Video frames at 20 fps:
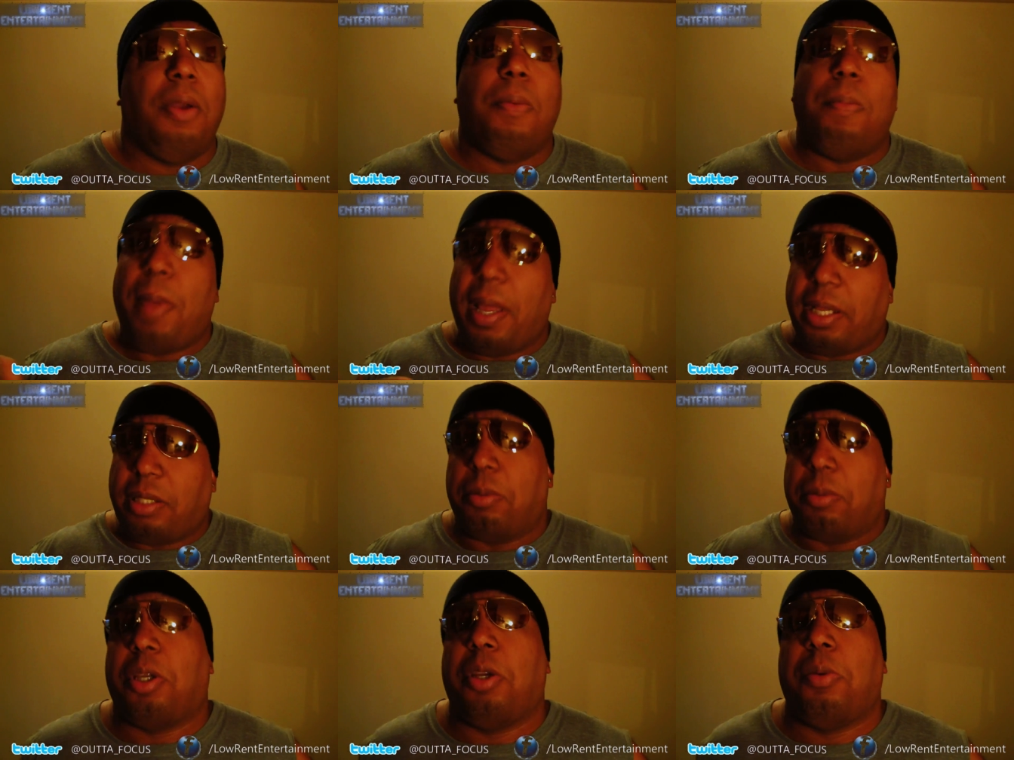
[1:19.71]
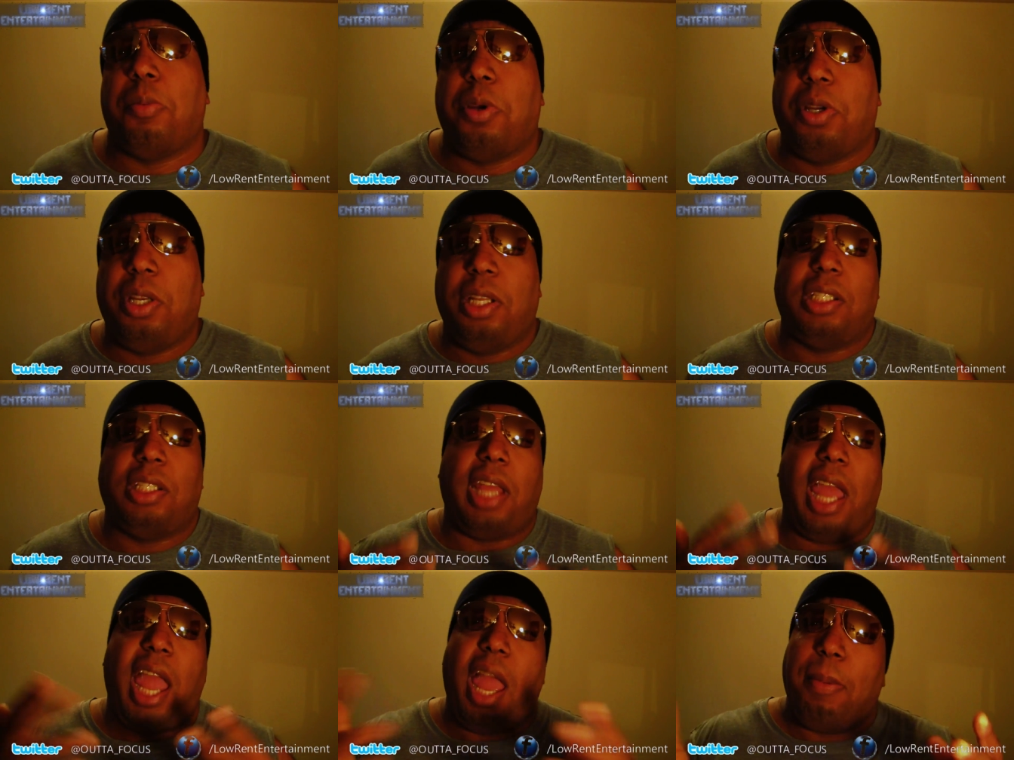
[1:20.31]
Make some
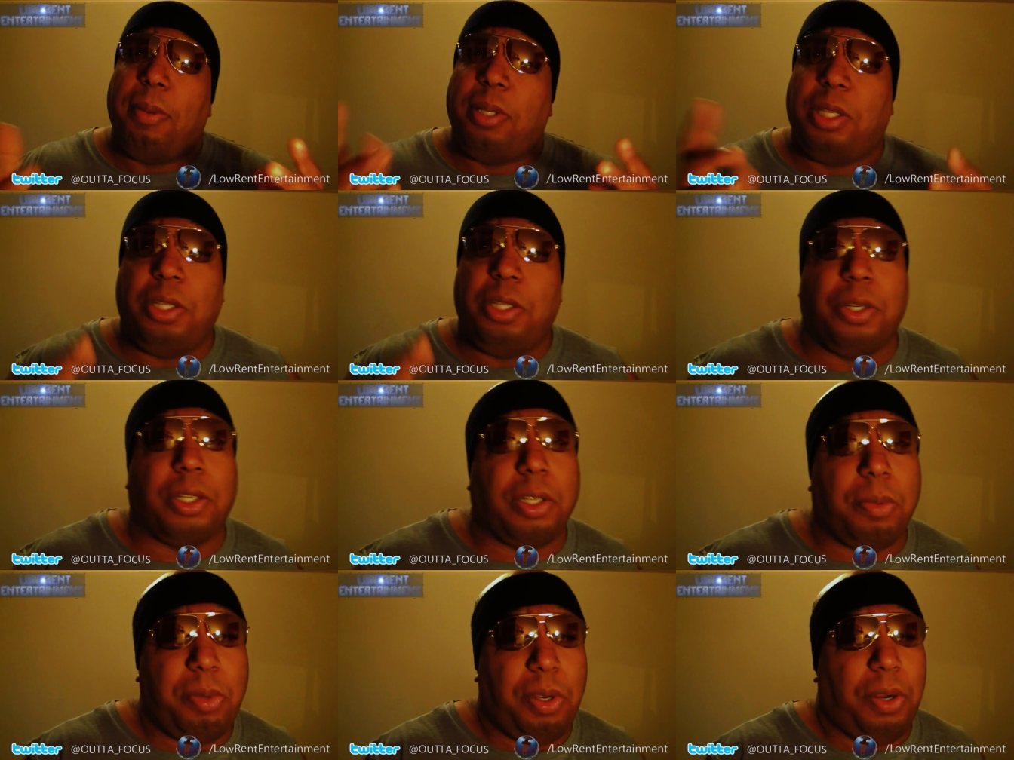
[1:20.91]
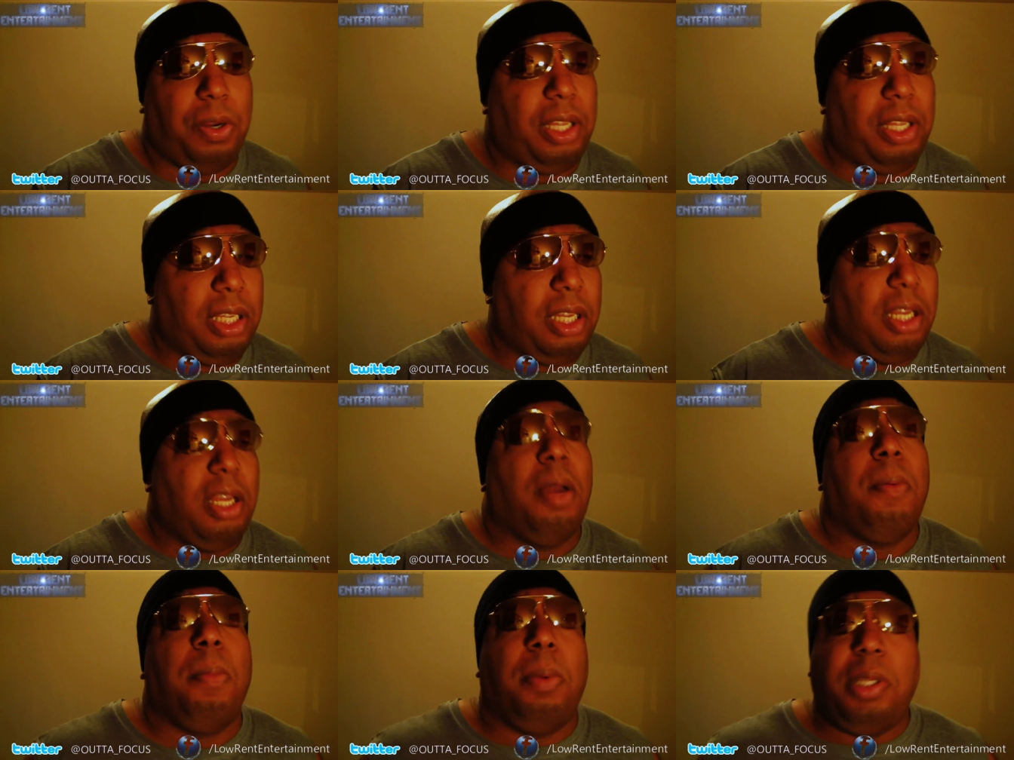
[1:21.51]
communities, add me to your community.
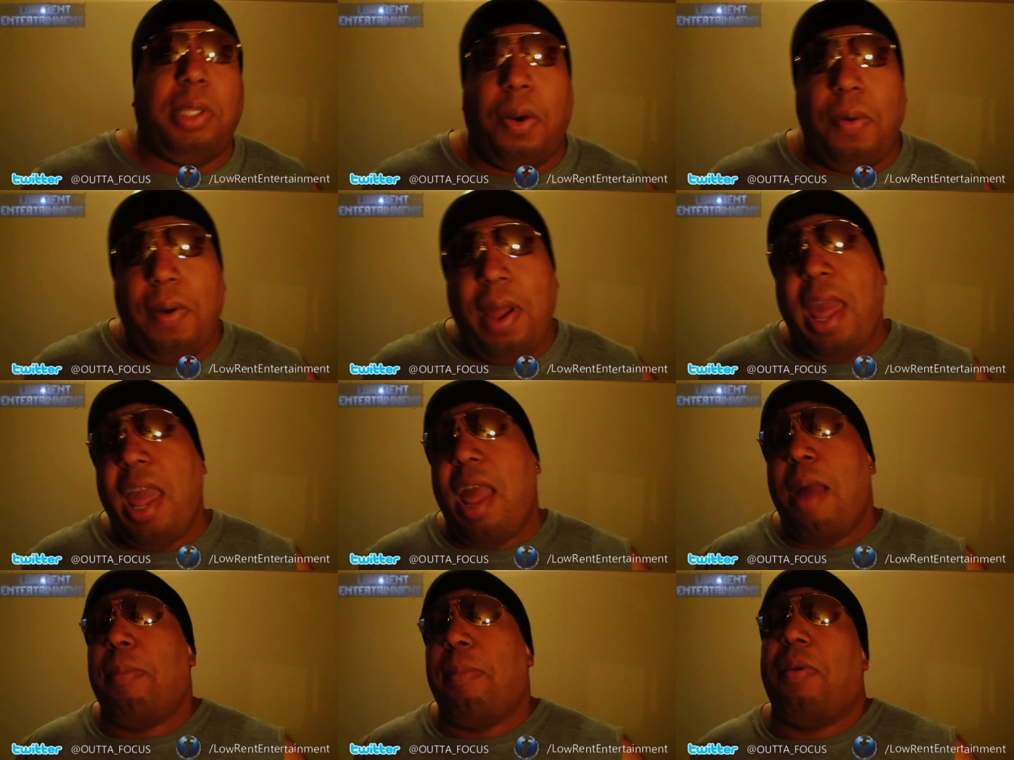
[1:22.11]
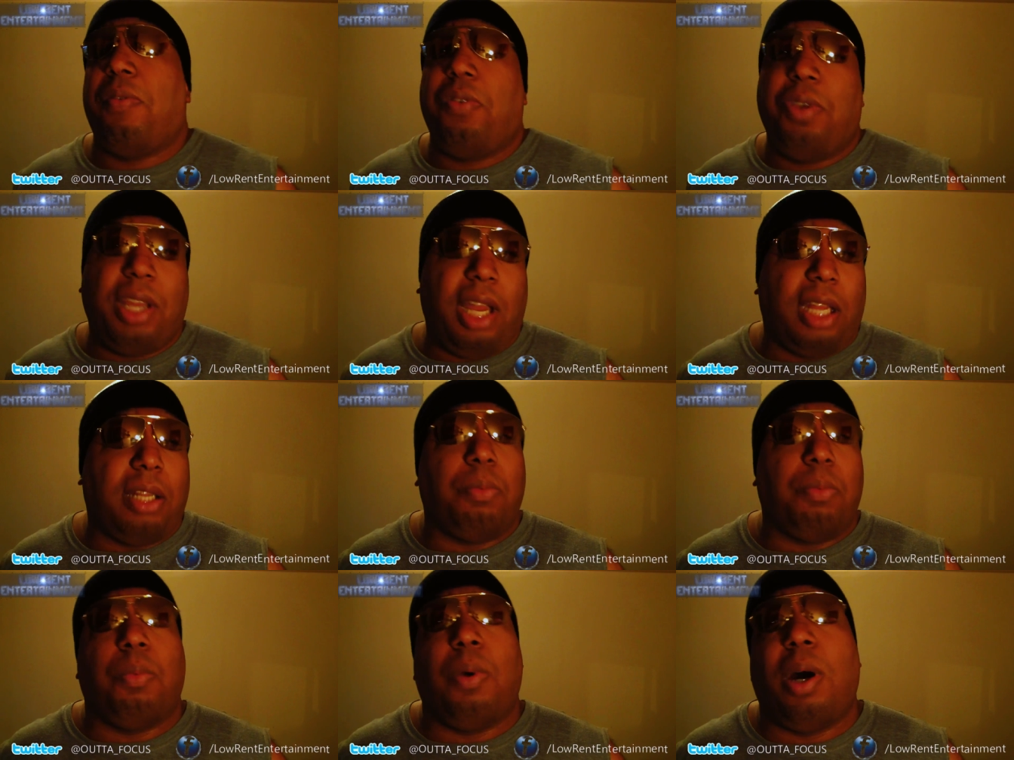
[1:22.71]
But don't add me if you
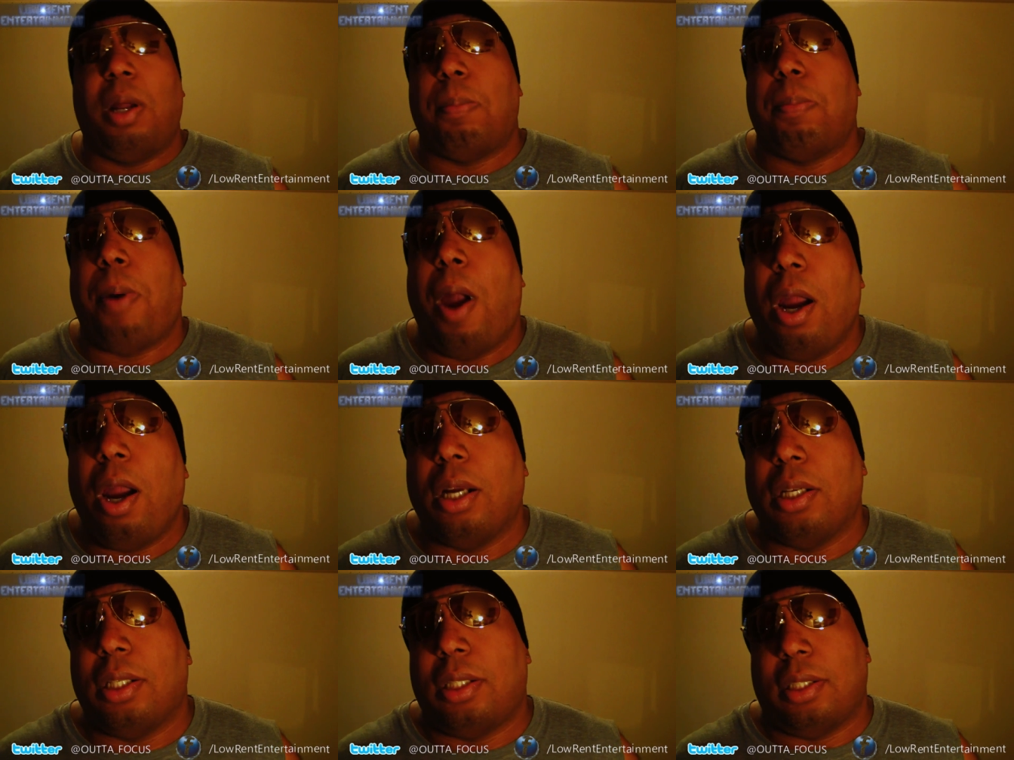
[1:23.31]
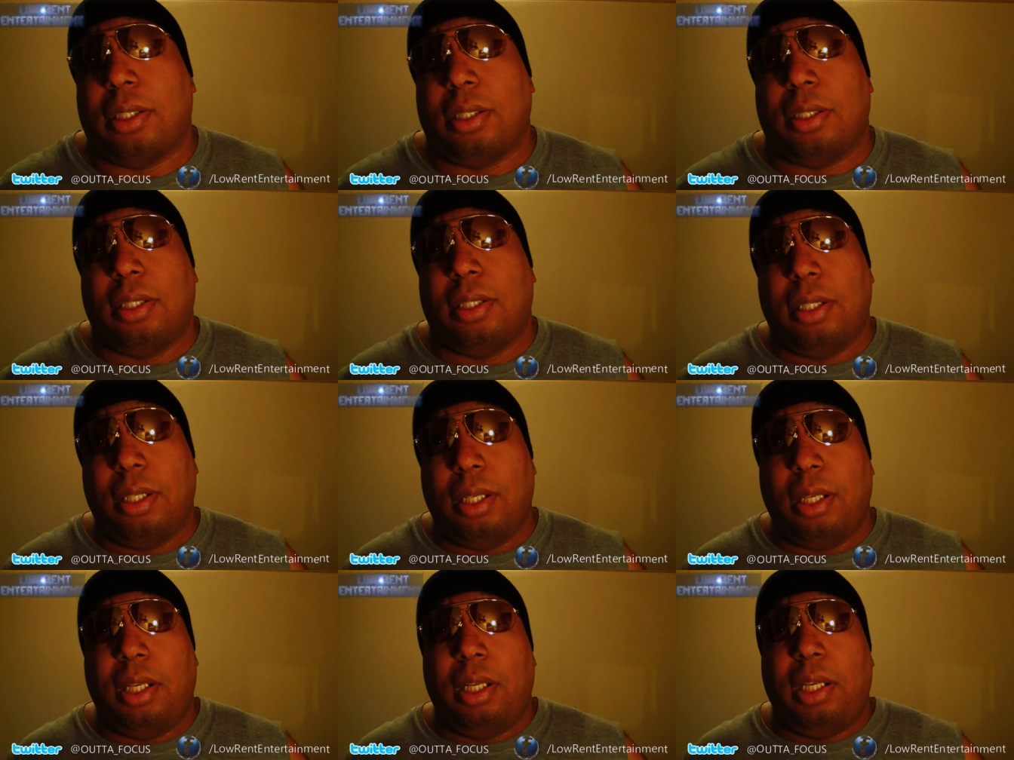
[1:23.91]
got one person
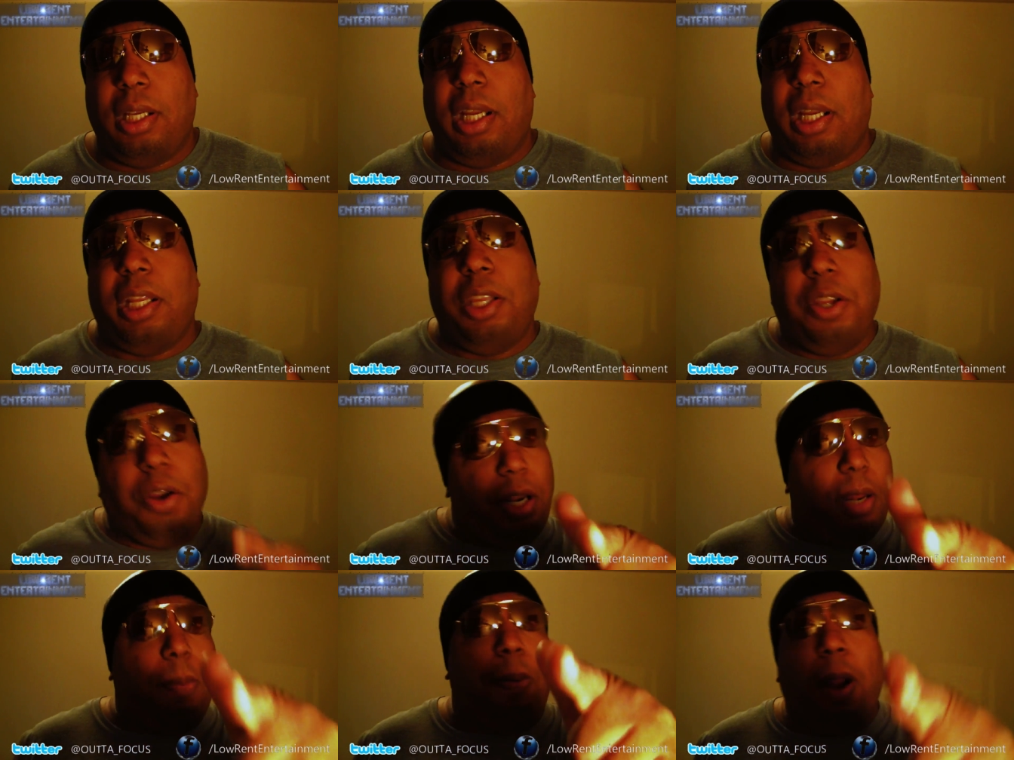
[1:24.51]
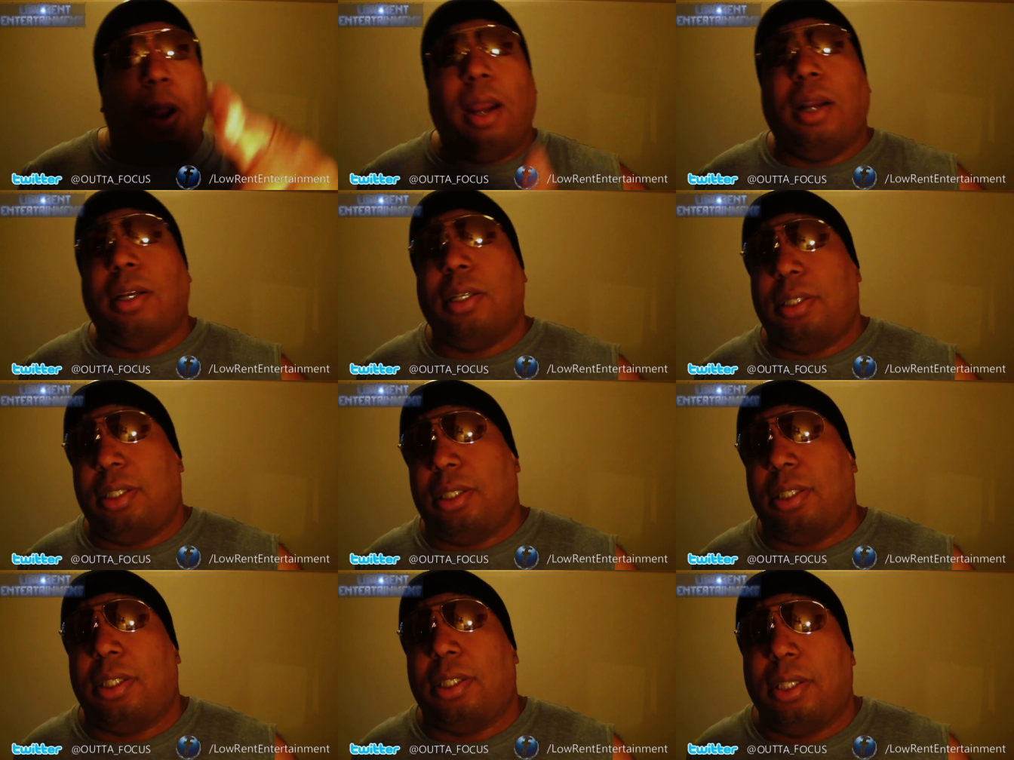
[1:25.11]
and you're the
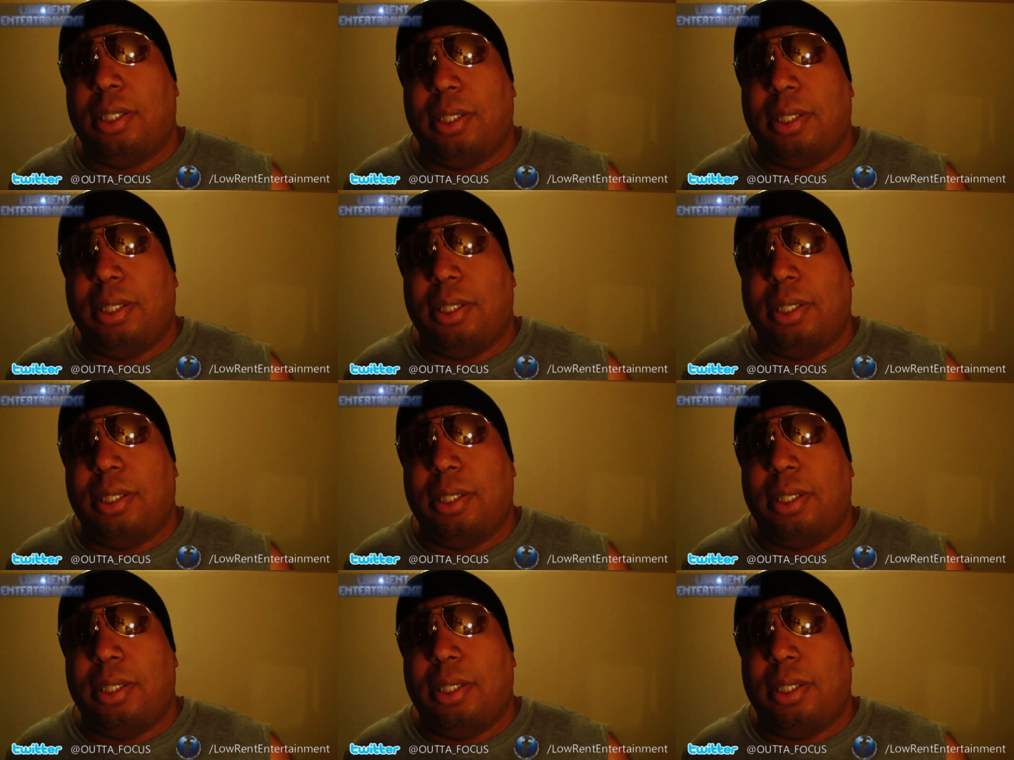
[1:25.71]
person.